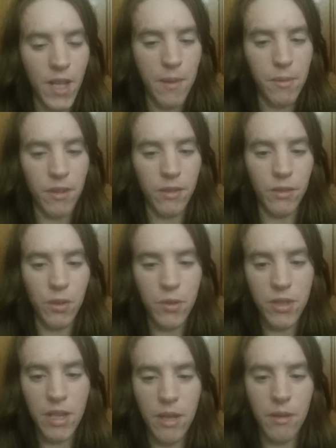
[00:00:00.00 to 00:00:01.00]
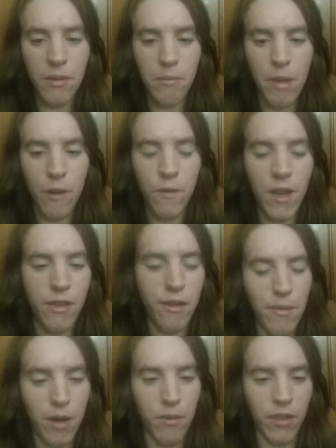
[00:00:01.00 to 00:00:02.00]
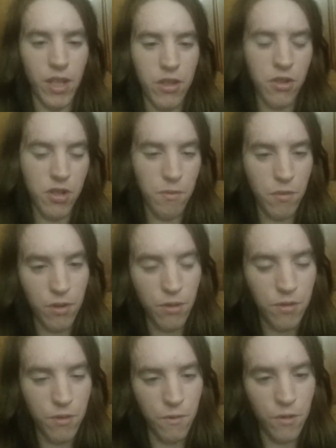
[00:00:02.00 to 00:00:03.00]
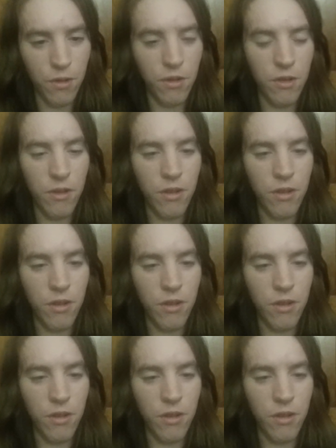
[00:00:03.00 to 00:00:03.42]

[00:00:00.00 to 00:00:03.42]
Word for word: I've been losing my faith in my relationship with Lucifer,